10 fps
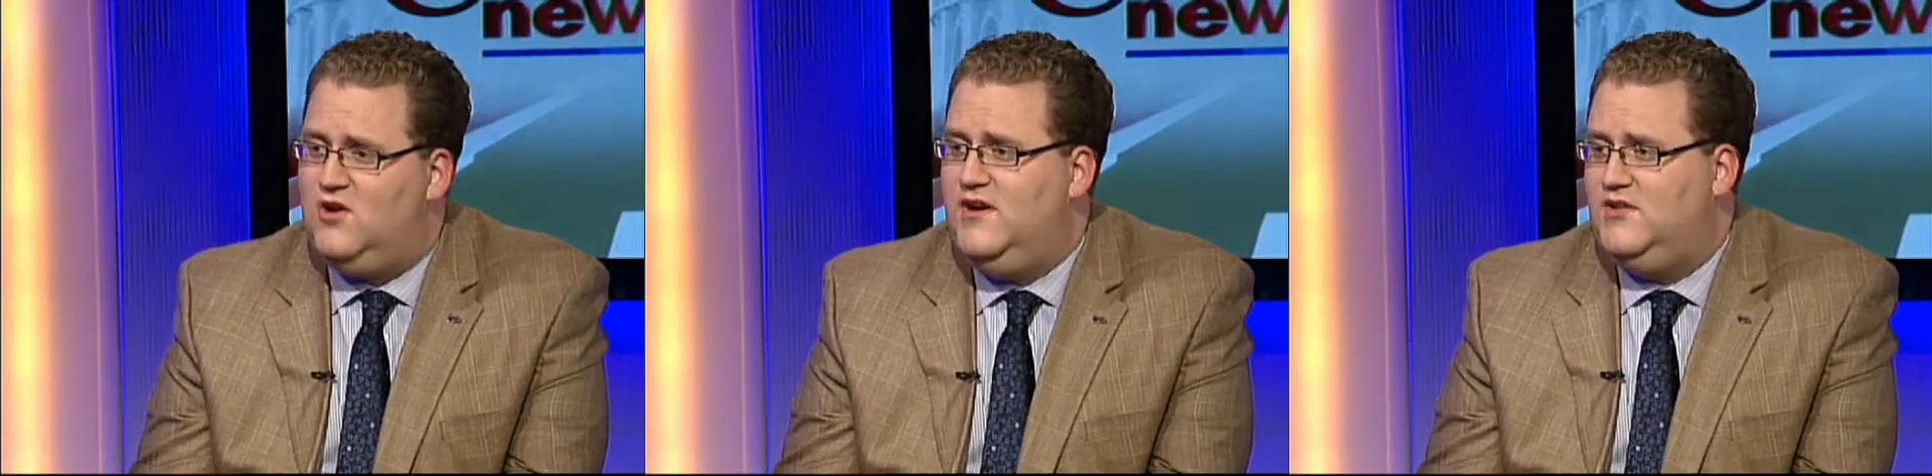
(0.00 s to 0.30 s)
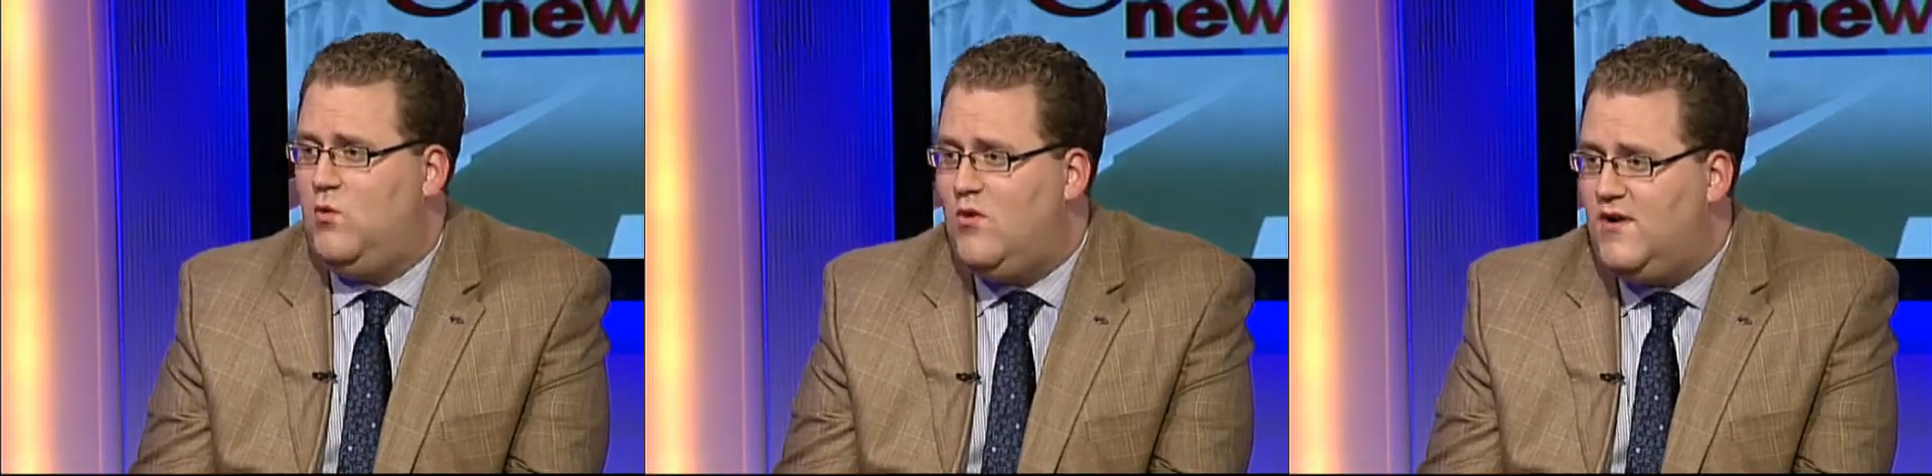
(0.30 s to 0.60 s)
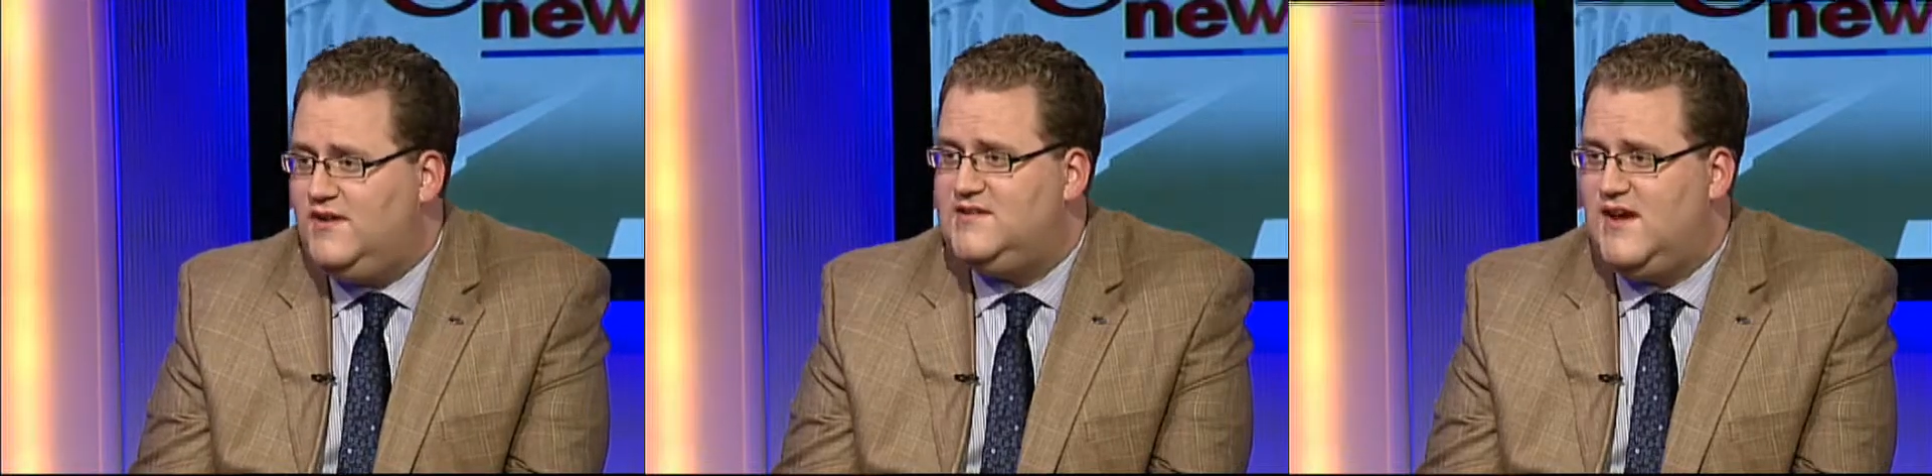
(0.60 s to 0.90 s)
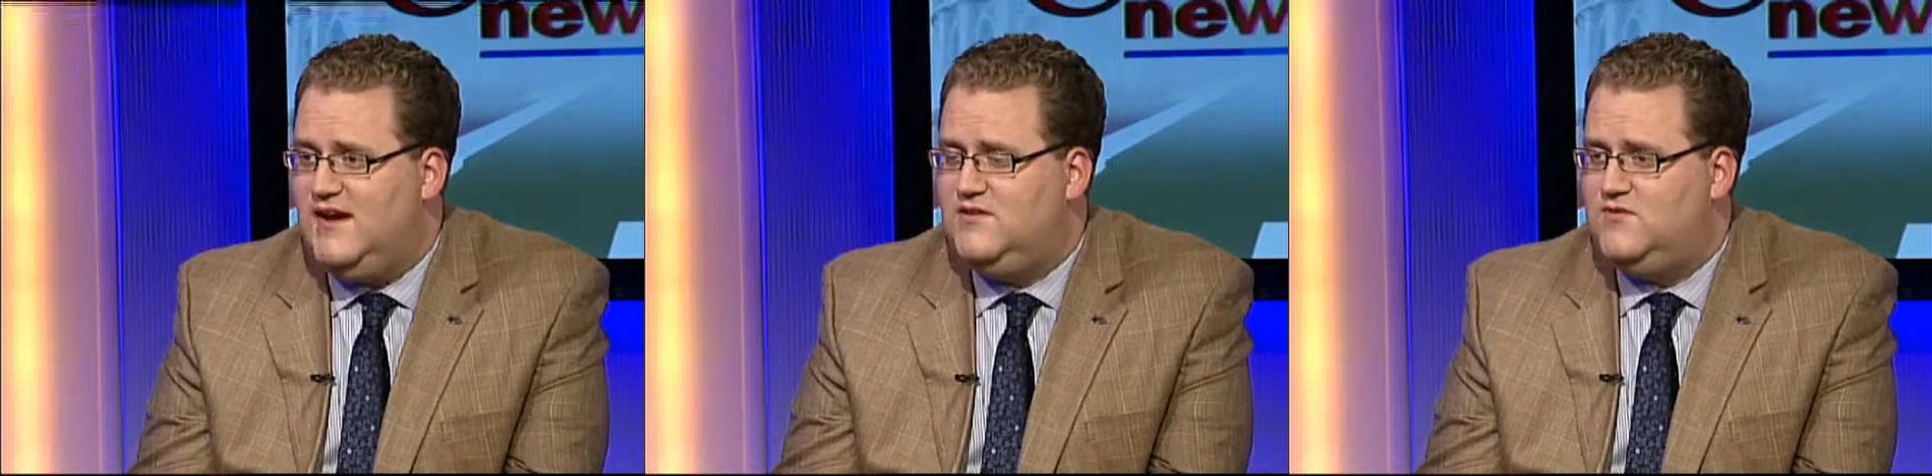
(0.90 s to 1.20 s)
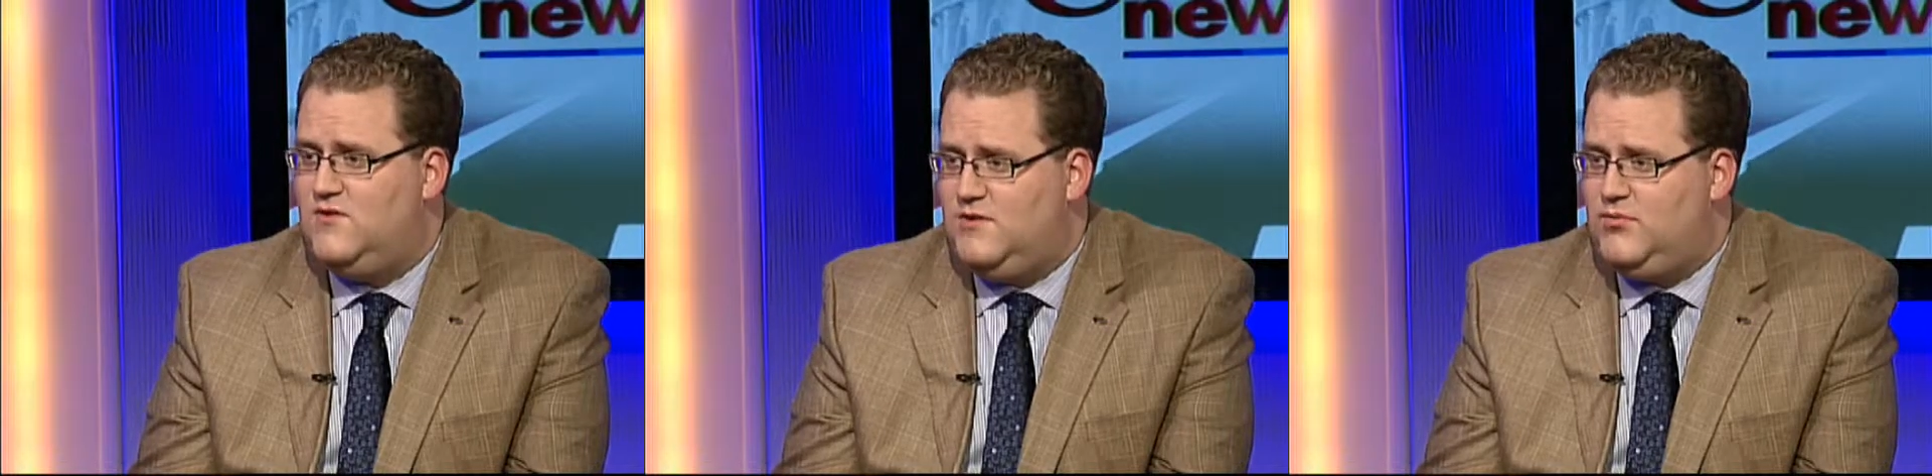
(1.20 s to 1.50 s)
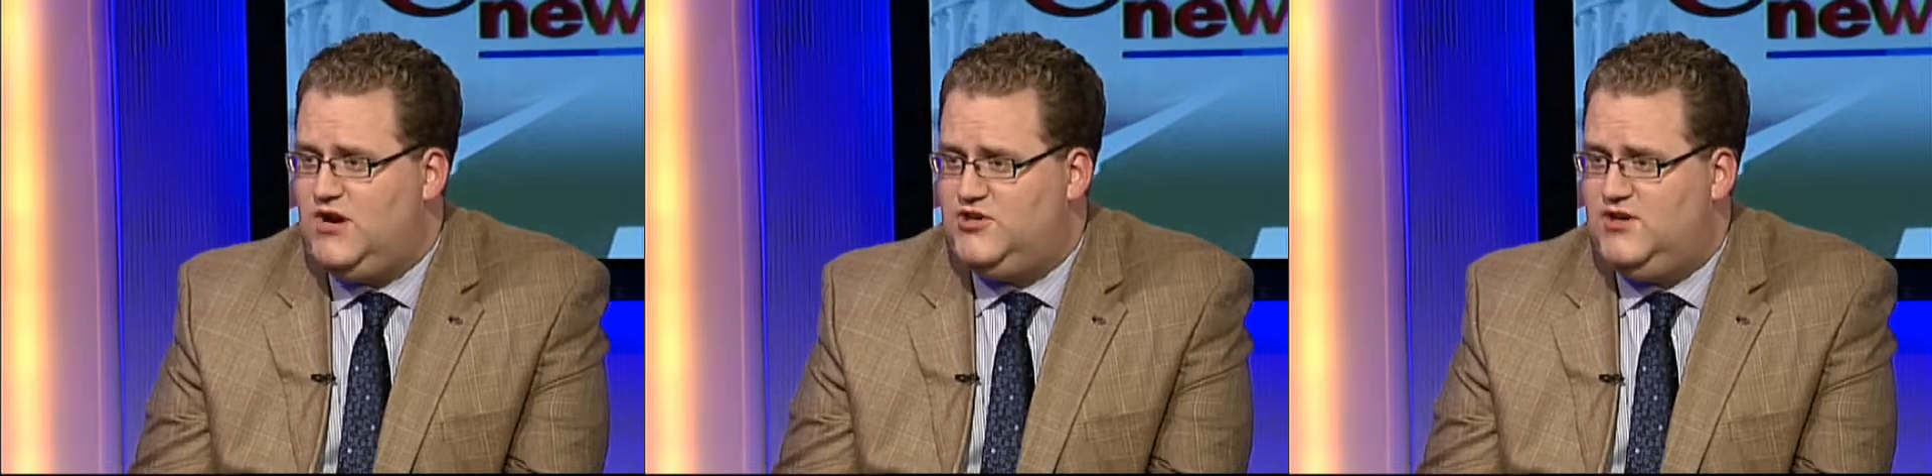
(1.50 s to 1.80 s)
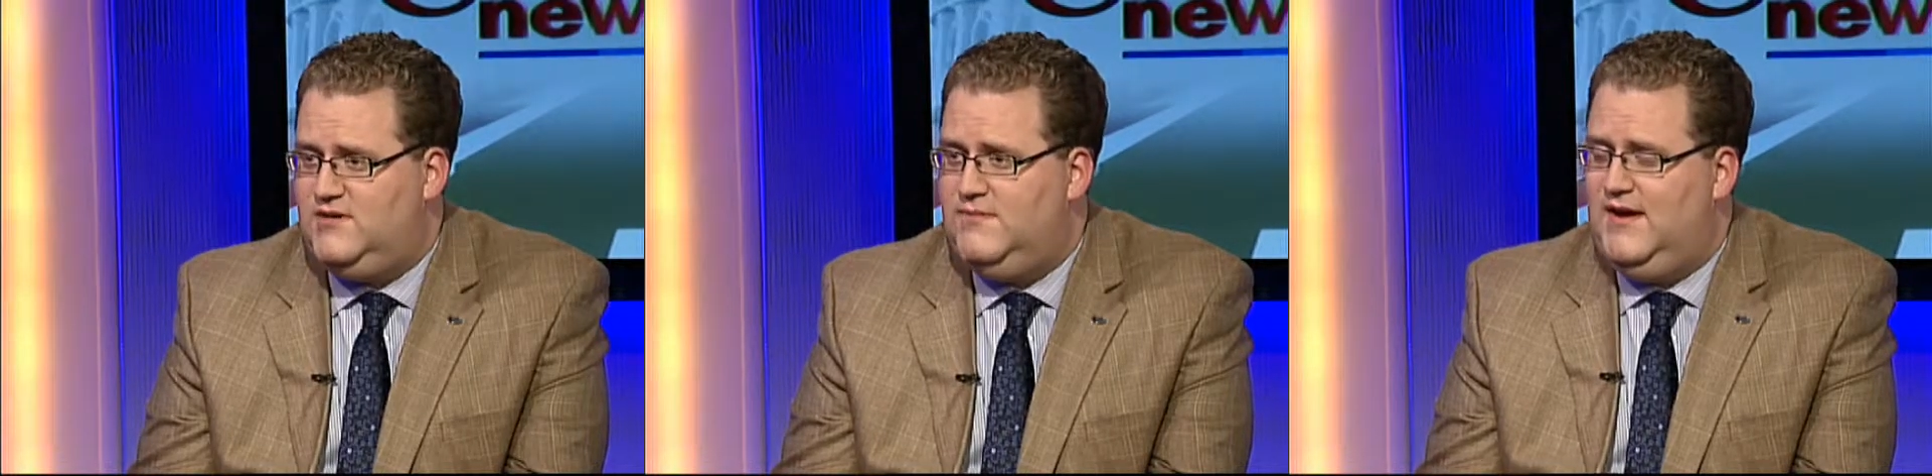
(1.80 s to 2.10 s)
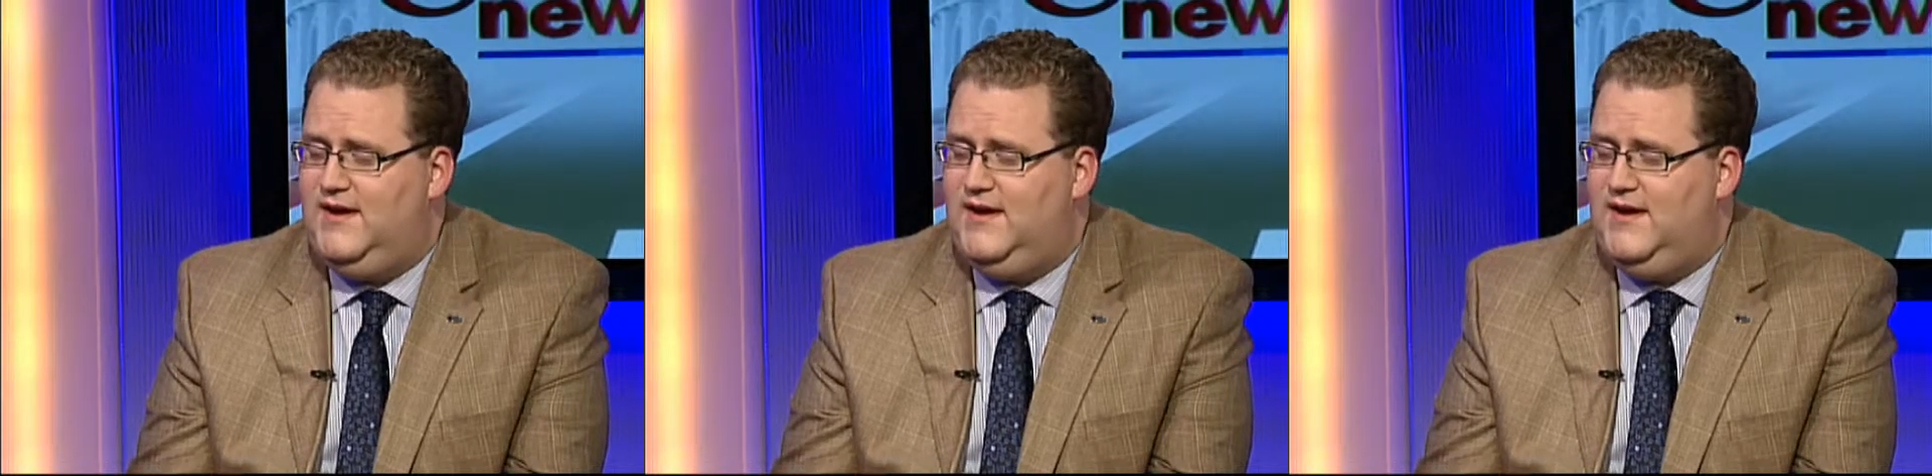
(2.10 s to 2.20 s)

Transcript: learning the warning signs for depression.